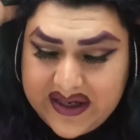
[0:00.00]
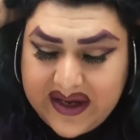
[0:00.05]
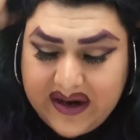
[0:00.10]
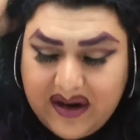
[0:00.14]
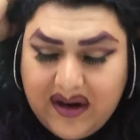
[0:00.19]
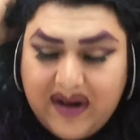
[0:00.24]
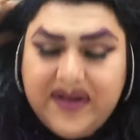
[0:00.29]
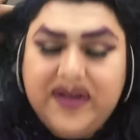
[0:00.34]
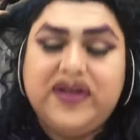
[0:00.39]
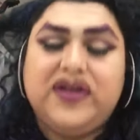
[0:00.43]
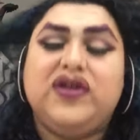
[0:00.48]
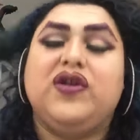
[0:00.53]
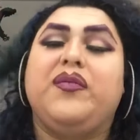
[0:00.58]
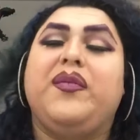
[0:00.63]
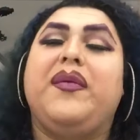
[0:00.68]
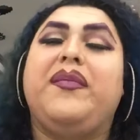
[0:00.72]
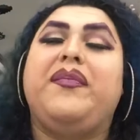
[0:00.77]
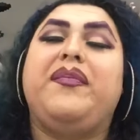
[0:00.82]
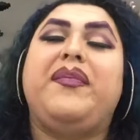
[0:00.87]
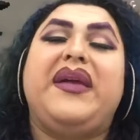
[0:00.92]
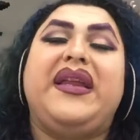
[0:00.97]
like all you
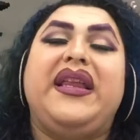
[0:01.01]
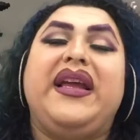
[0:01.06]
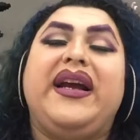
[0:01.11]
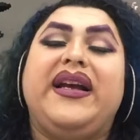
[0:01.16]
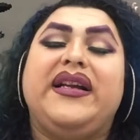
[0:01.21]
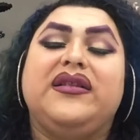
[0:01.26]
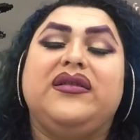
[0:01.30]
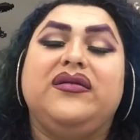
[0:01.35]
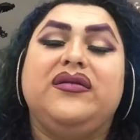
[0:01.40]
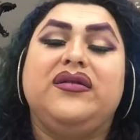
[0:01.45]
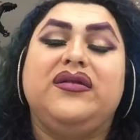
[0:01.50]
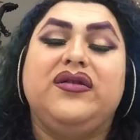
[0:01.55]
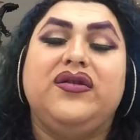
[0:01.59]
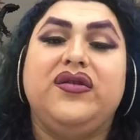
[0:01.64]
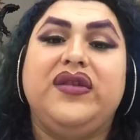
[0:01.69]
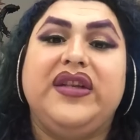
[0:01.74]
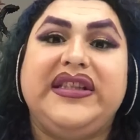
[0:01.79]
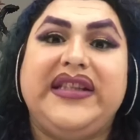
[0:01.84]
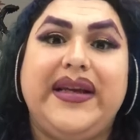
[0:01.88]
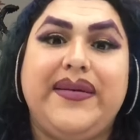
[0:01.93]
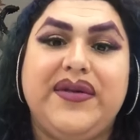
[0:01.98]
stupid pendejas who do
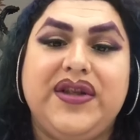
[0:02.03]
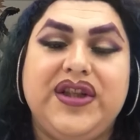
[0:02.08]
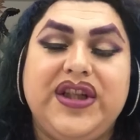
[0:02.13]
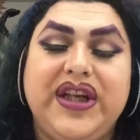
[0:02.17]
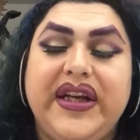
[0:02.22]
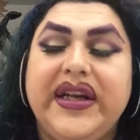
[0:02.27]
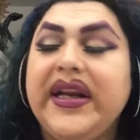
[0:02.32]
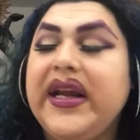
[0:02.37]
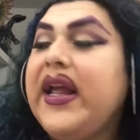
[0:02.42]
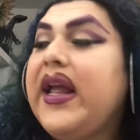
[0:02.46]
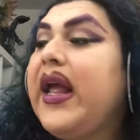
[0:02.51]
the same shit.